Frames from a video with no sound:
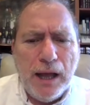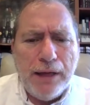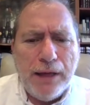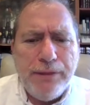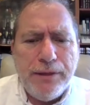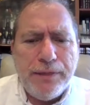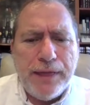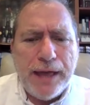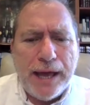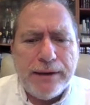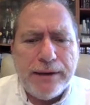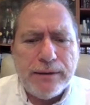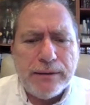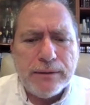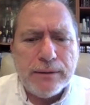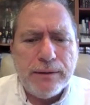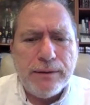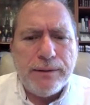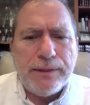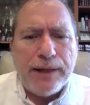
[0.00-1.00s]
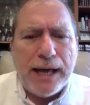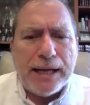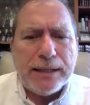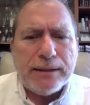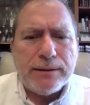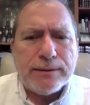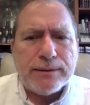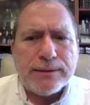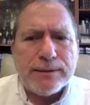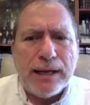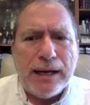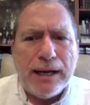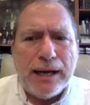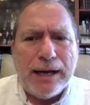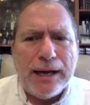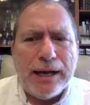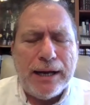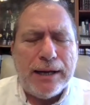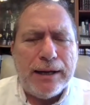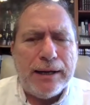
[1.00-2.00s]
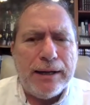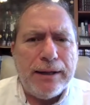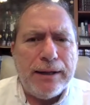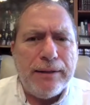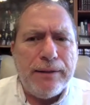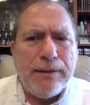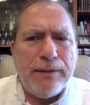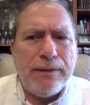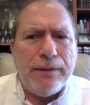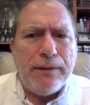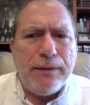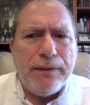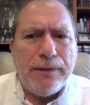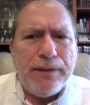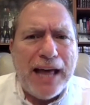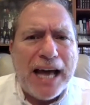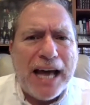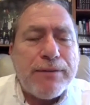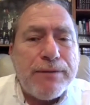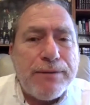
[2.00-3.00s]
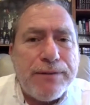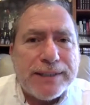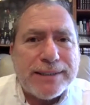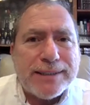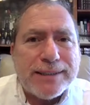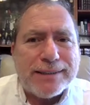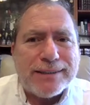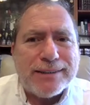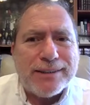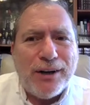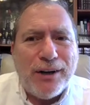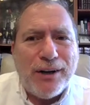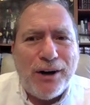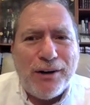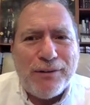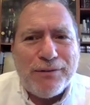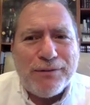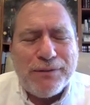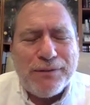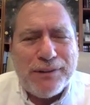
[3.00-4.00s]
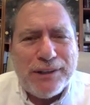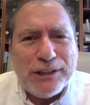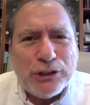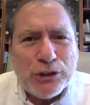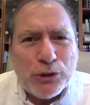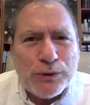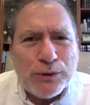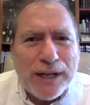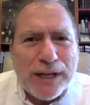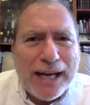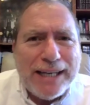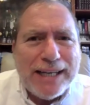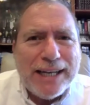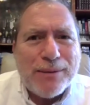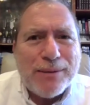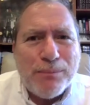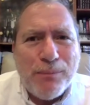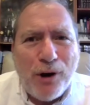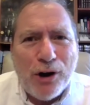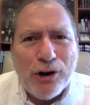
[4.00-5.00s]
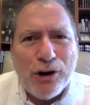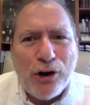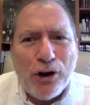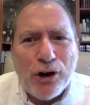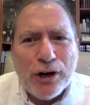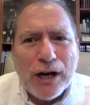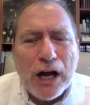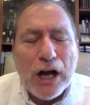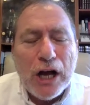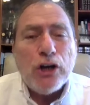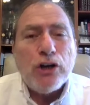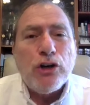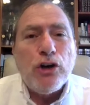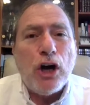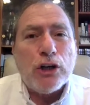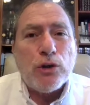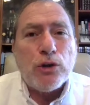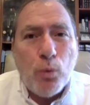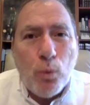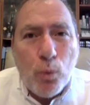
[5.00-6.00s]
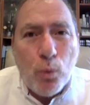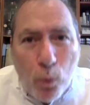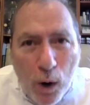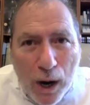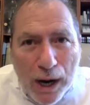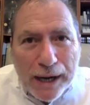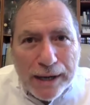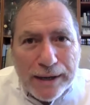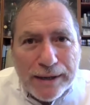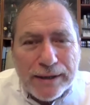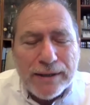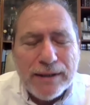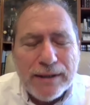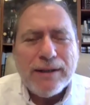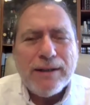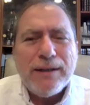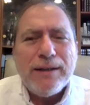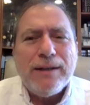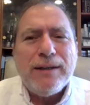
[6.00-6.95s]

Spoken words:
that, that visit of the Jordanian monarch, not one